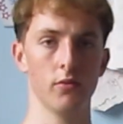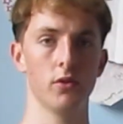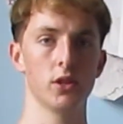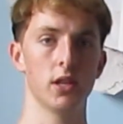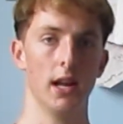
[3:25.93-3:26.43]

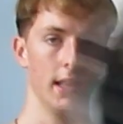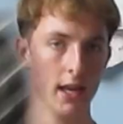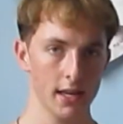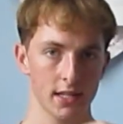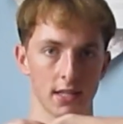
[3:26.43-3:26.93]
just like
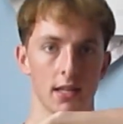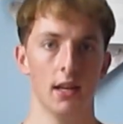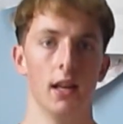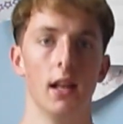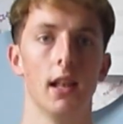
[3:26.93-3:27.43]
this,
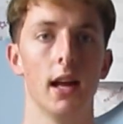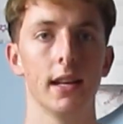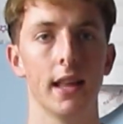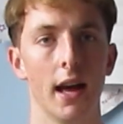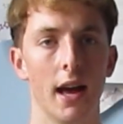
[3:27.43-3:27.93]

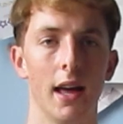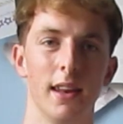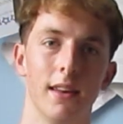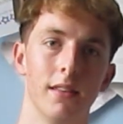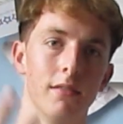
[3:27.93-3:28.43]
like that, and
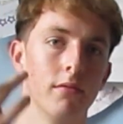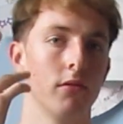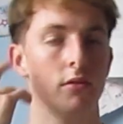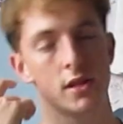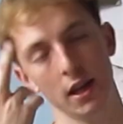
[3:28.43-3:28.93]
then
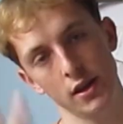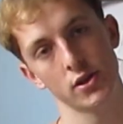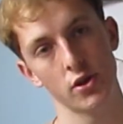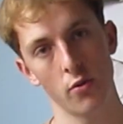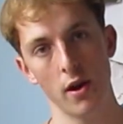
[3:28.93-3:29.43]
sing the
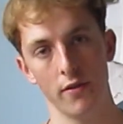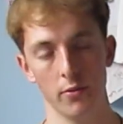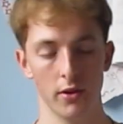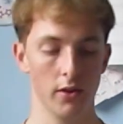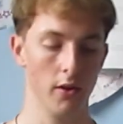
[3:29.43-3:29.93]
song, whatever you
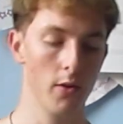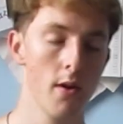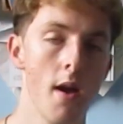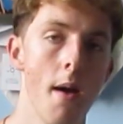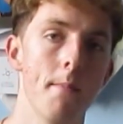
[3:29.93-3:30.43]
want to do.
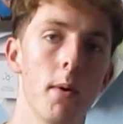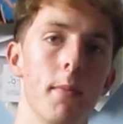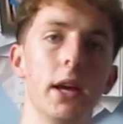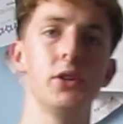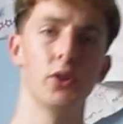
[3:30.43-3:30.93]
But
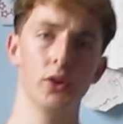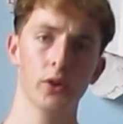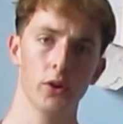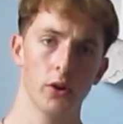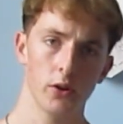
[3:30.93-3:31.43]
make sure
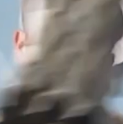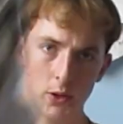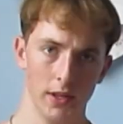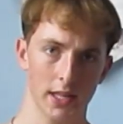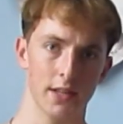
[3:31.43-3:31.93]
you're
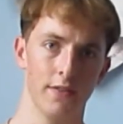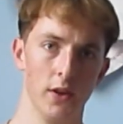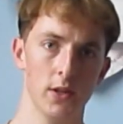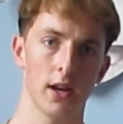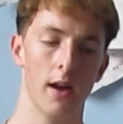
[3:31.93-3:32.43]
doing this a
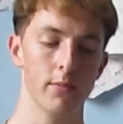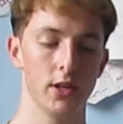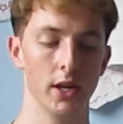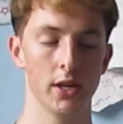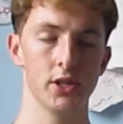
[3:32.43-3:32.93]
few times
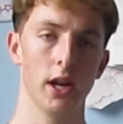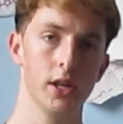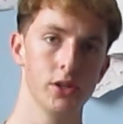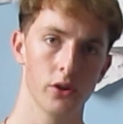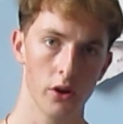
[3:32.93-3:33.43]
so you can
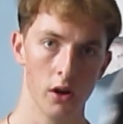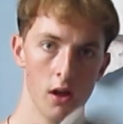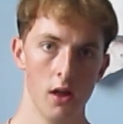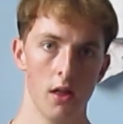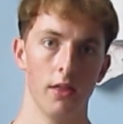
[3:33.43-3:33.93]
change
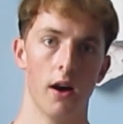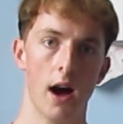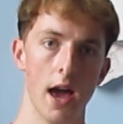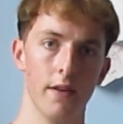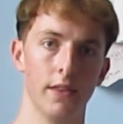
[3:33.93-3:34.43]
the
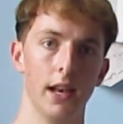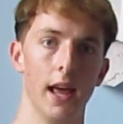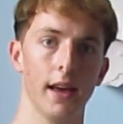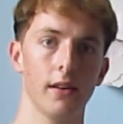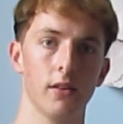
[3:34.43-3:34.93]
height of the
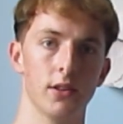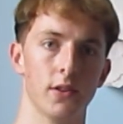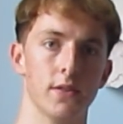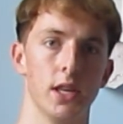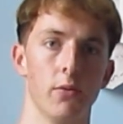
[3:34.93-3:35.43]
leg, because
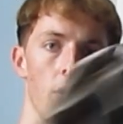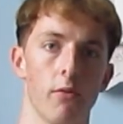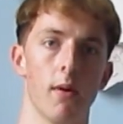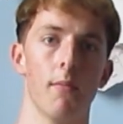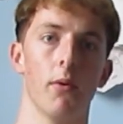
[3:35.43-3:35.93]
obviously you won't
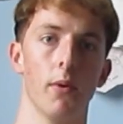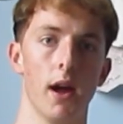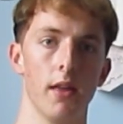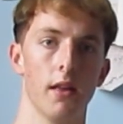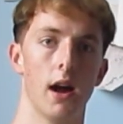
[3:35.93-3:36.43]
remember
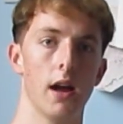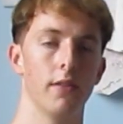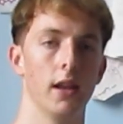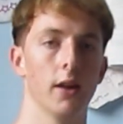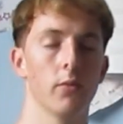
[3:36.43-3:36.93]
where the height of
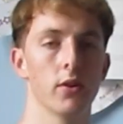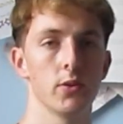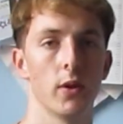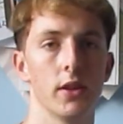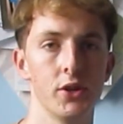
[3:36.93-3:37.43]
the leg was,
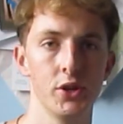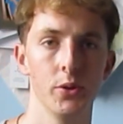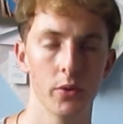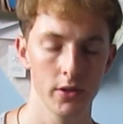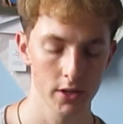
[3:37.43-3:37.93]
where the
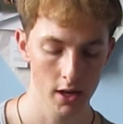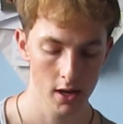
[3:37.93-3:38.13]
shoe was.